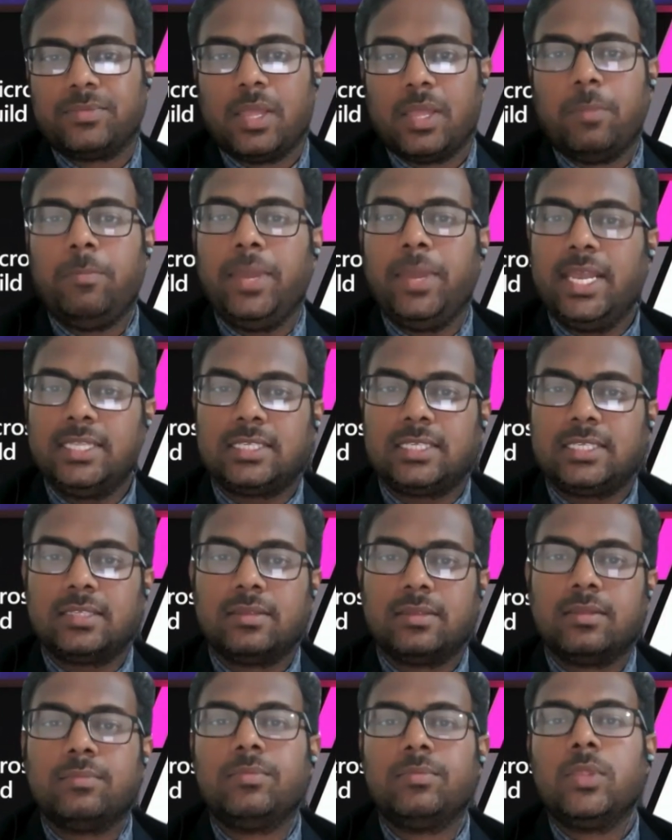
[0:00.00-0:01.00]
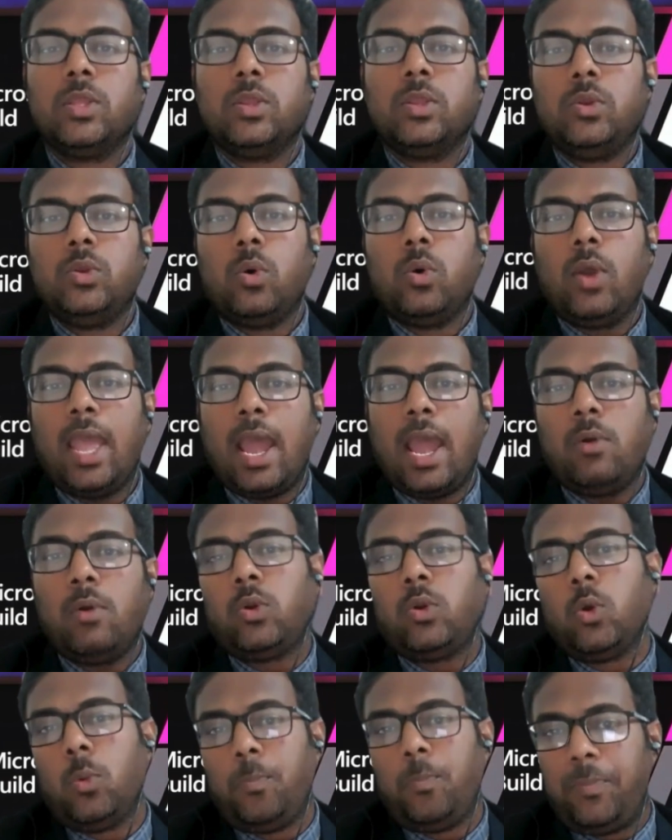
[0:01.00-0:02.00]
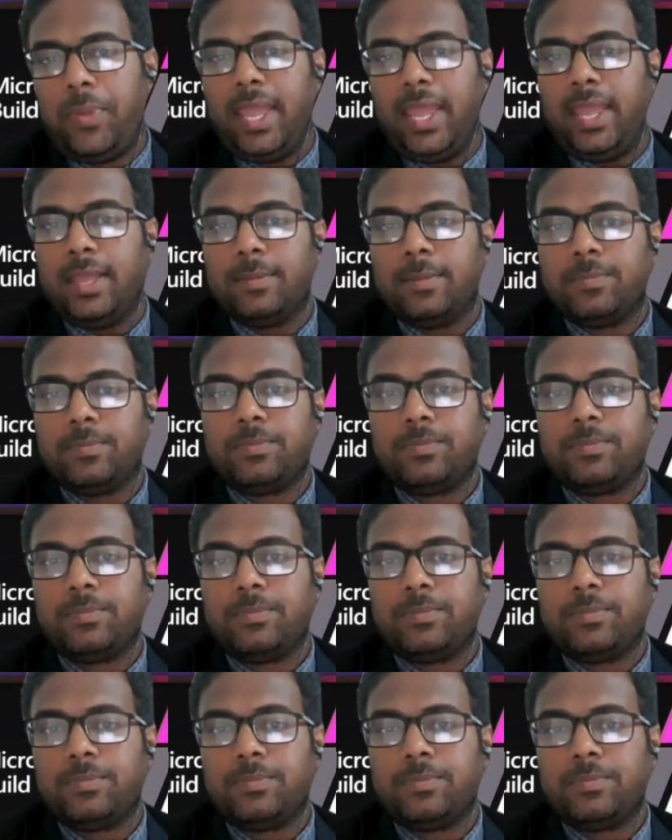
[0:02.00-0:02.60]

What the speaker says: Means you have to pay